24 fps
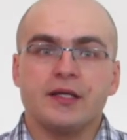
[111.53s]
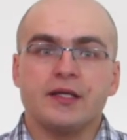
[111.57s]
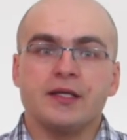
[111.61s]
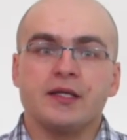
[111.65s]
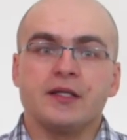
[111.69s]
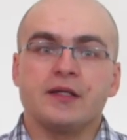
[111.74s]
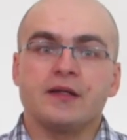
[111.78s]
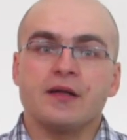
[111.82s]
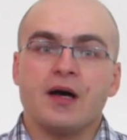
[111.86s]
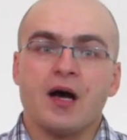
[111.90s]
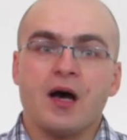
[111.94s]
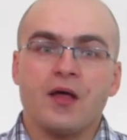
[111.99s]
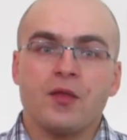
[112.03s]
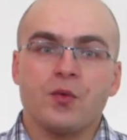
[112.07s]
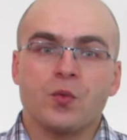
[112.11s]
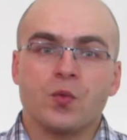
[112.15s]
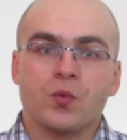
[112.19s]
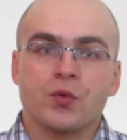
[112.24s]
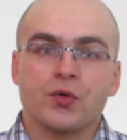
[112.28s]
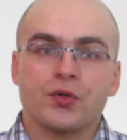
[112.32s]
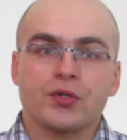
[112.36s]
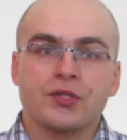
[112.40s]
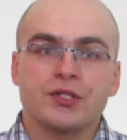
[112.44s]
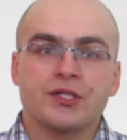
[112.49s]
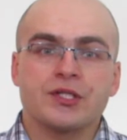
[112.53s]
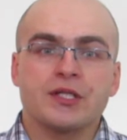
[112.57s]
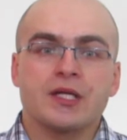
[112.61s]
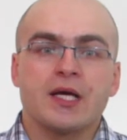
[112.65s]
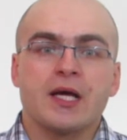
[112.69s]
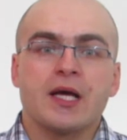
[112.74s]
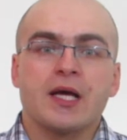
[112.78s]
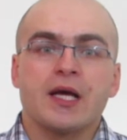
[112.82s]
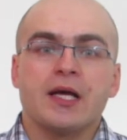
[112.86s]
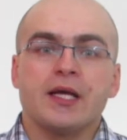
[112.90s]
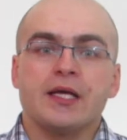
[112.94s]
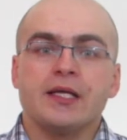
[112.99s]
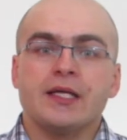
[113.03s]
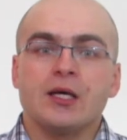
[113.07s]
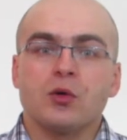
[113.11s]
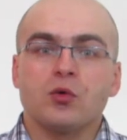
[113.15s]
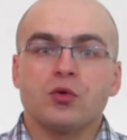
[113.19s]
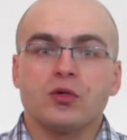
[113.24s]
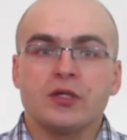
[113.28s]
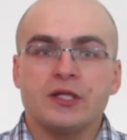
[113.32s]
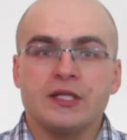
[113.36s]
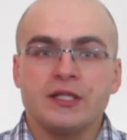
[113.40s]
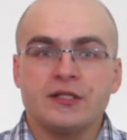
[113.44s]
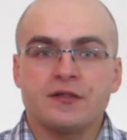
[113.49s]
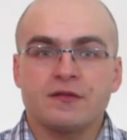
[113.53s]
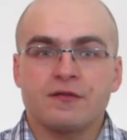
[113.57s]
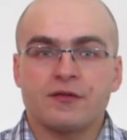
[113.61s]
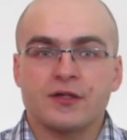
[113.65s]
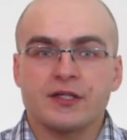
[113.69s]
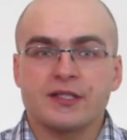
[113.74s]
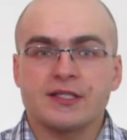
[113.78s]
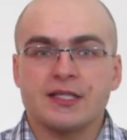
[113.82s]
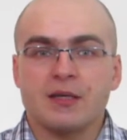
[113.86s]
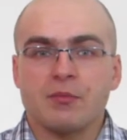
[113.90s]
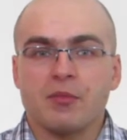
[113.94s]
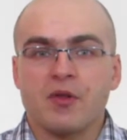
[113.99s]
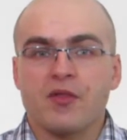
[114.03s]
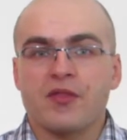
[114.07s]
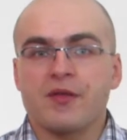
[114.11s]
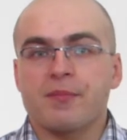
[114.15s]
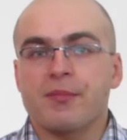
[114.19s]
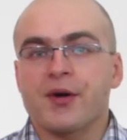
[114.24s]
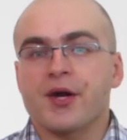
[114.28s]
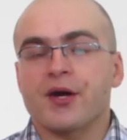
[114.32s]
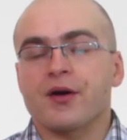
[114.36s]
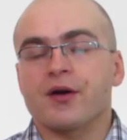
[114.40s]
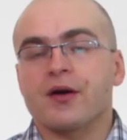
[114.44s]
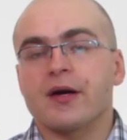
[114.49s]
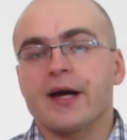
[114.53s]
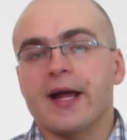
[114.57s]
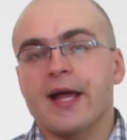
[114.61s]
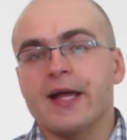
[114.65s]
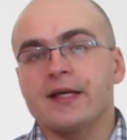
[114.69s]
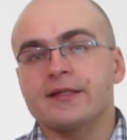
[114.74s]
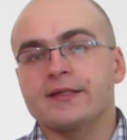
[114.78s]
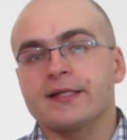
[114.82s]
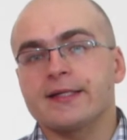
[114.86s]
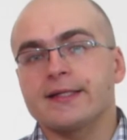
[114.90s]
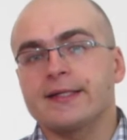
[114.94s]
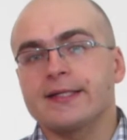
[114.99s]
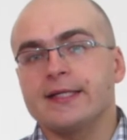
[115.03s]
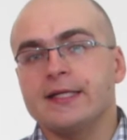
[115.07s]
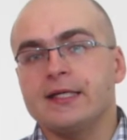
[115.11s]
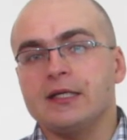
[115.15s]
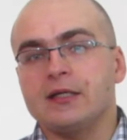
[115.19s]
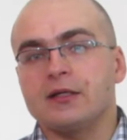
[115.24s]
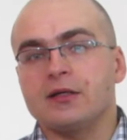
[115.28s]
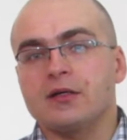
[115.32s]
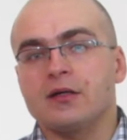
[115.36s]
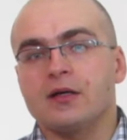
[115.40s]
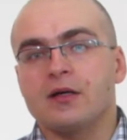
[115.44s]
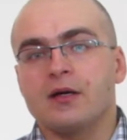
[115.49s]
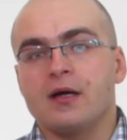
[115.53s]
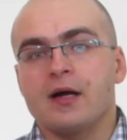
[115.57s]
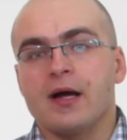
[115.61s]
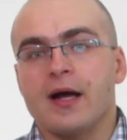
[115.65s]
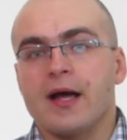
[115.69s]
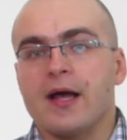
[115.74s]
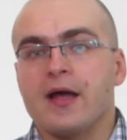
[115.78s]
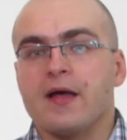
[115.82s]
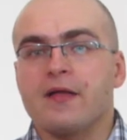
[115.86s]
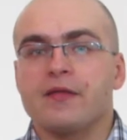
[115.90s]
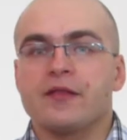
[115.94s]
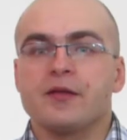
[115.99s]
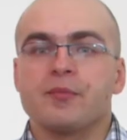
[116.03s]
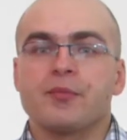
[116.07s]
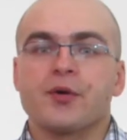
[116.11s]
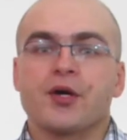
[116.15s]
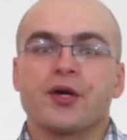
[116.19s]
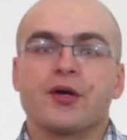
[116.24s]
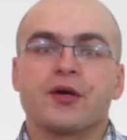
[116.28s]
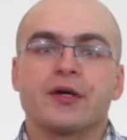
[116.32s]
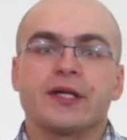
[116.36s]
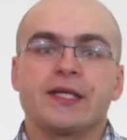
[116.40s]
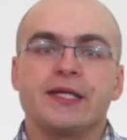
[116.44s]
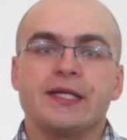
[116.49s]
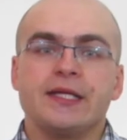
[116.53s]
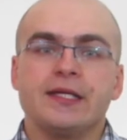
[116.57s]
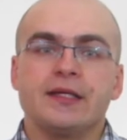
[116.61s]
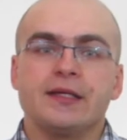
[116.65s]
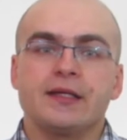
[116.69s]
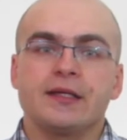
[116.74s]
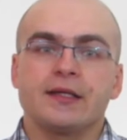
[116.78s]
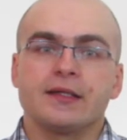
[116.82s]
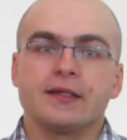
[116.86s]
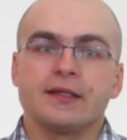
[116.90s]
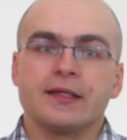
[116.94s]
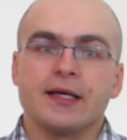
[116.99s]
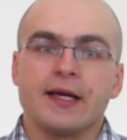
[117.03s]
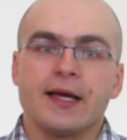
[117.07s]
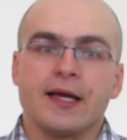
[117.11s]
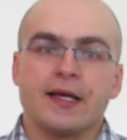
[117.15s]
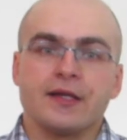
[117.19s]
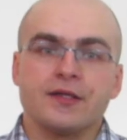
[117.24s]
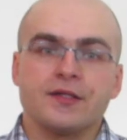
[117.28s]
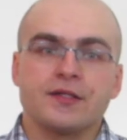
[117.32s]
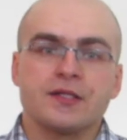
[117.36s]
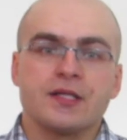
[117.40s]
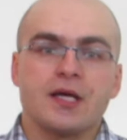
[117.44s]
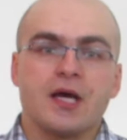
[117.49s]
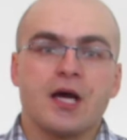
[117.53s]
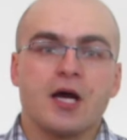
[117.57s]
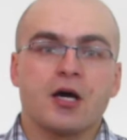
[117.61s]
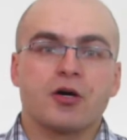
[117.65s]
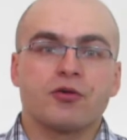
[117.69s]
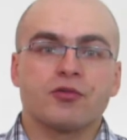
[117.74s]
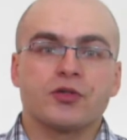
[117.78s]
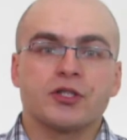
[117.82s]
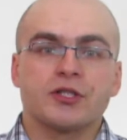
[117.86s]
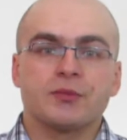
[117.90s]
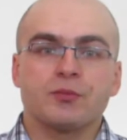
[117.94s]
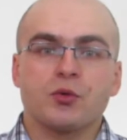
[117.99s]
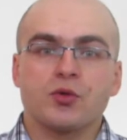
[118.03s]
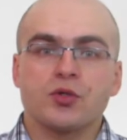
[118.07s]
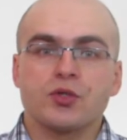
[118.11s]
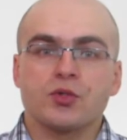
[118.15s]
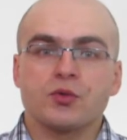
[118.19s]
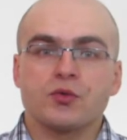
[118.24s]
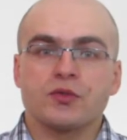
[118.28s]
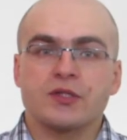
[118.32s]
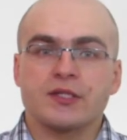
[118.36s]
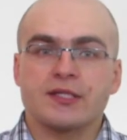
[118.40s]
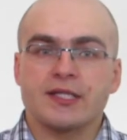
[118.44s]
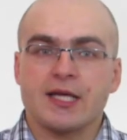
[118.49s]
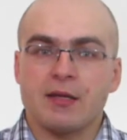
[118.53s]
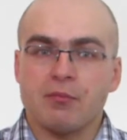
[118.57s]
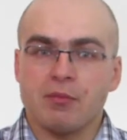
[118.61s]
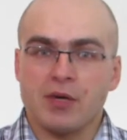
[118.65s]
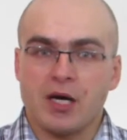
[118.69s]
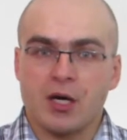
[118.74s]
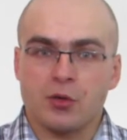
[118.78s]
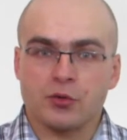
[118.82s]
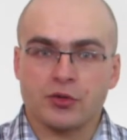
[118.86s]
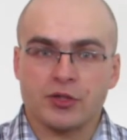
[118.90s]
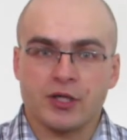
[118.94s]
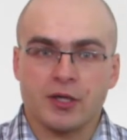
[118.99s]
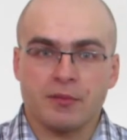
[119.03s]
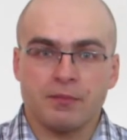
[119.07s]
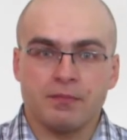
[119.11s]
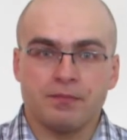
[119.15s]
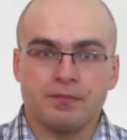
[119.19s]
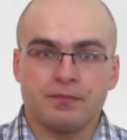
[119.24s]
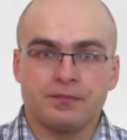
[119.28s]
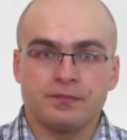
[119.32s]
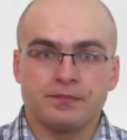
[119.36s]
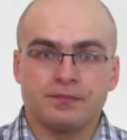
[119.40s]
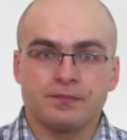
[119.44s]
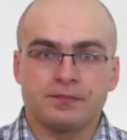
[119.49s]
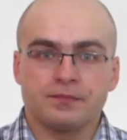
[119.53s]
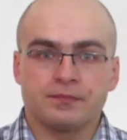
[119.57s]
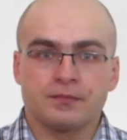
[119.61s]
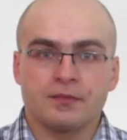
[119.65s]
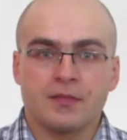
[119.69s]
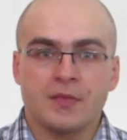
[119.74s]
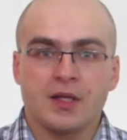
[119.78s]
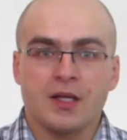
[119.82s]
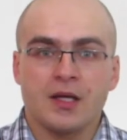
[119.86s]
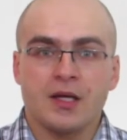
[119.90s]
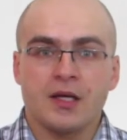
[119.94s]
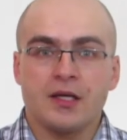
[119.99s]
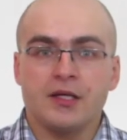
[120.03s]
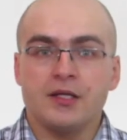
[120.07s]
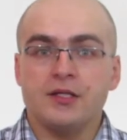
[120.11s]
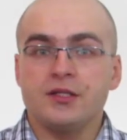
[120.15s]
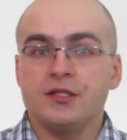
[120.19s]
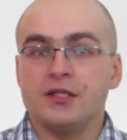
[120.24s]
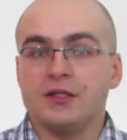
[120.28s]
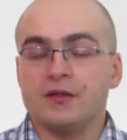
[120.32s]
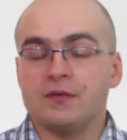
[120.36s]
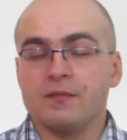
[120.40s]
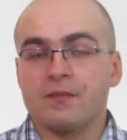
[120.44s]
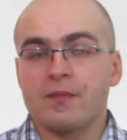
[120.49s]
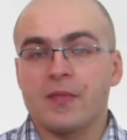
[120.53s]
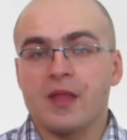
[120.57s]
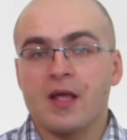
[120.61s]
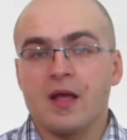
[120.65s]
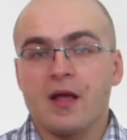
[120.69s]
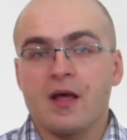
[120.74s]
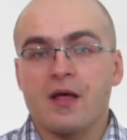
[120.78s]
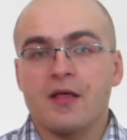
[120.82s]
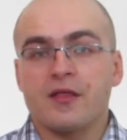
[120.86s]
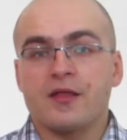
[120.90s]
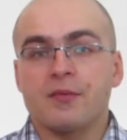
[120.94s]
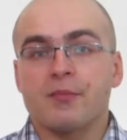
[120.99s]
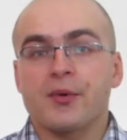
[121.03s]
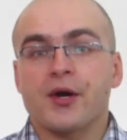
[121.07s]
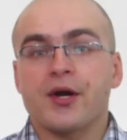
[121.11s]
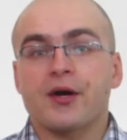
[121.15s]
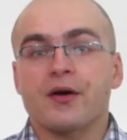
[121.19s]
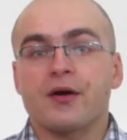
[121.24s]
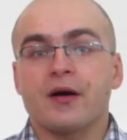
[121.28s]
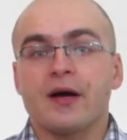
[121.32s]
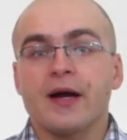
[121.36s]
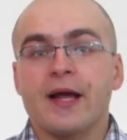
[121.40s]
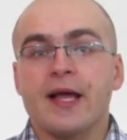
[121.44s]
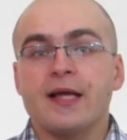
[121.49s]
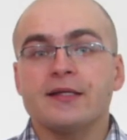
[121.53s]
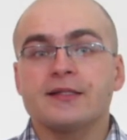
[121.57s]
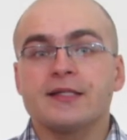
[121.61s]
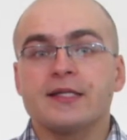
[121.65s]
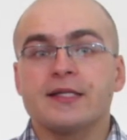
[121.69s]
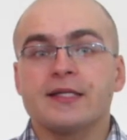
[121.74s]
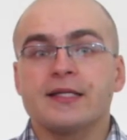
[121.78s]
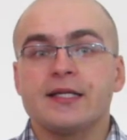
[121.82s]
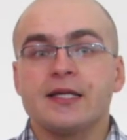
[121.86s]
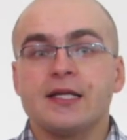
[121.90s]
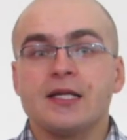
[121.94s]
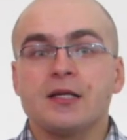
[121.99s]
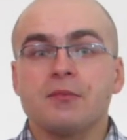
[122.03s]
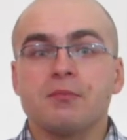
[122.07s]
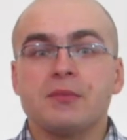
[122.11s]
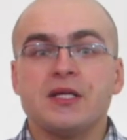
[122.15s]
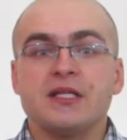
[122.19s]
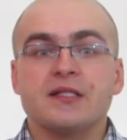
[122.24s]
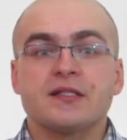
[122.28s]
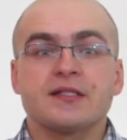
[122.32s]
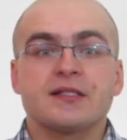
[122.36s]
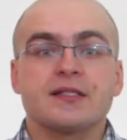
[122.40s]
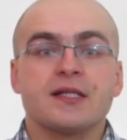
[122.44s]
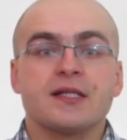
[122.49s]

In other words, in our list, for example, the pair ace and the pair king and ace correspond to the same outcome. Indeed, the pair ace and king means